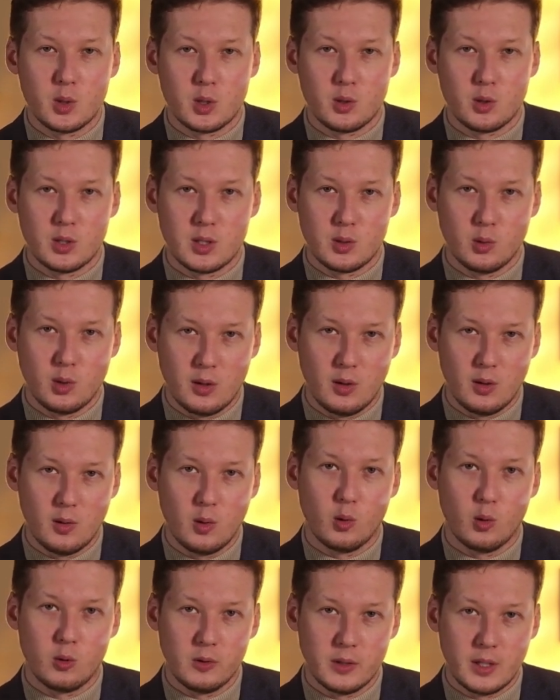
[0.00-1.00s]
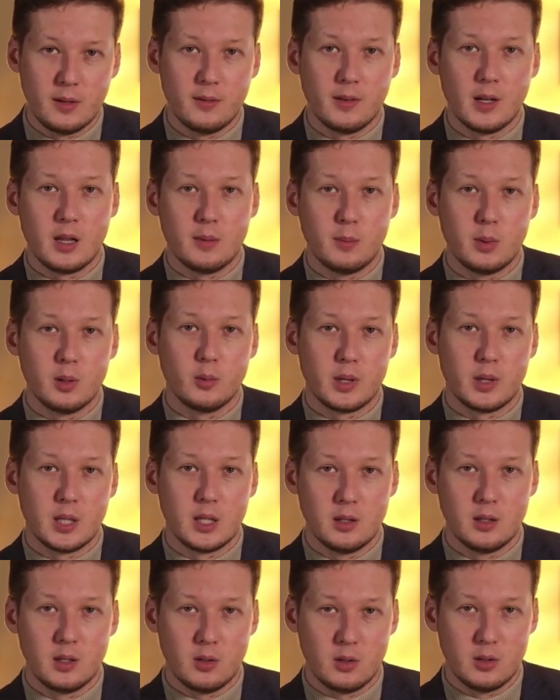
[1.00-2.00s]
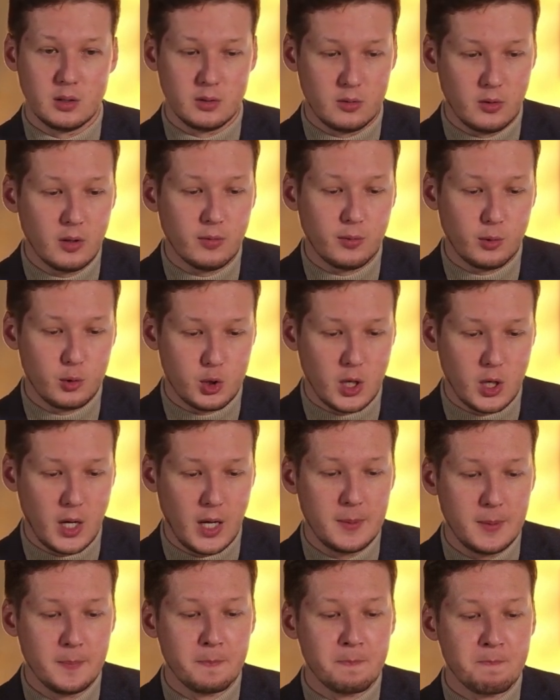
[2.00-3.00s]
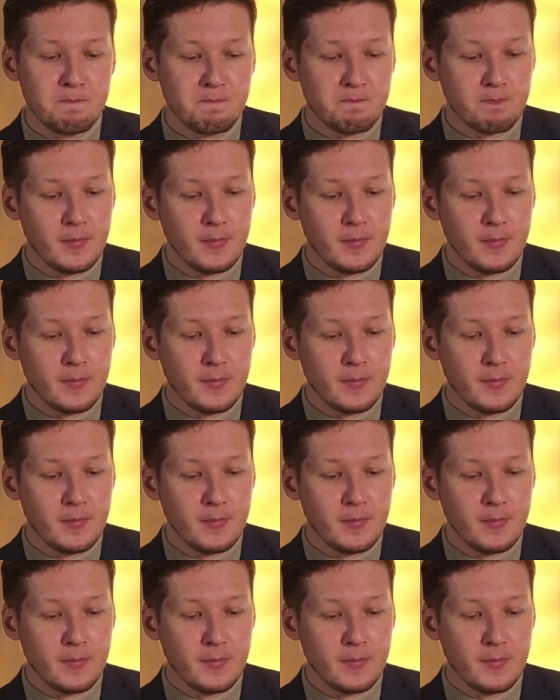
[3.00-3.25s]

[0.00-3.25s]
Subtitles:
which is already available within the Drill4J,